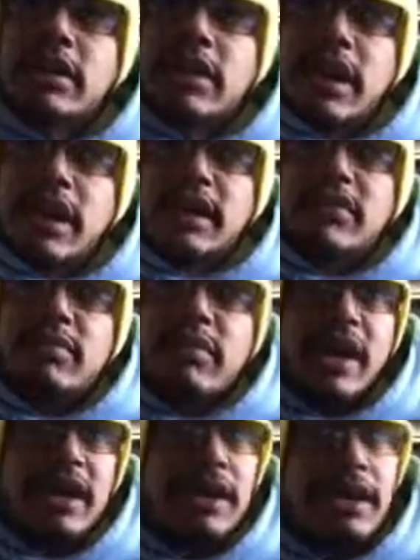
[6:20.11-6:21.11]
and I give you
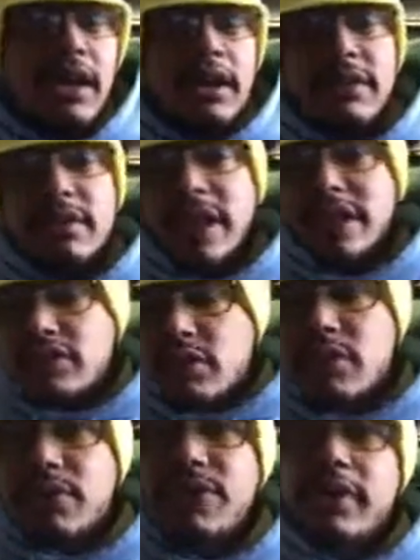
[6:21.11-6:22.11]
my uh, my
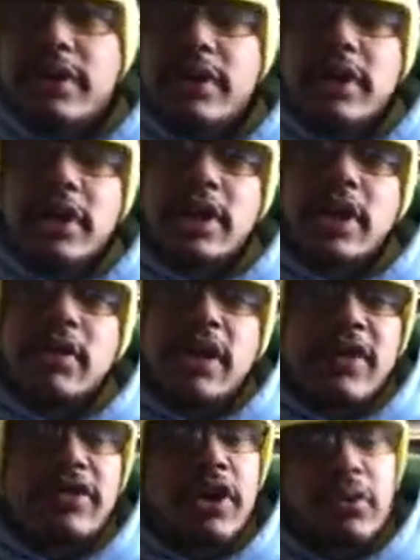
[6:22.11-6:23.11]
truth. You know, and I've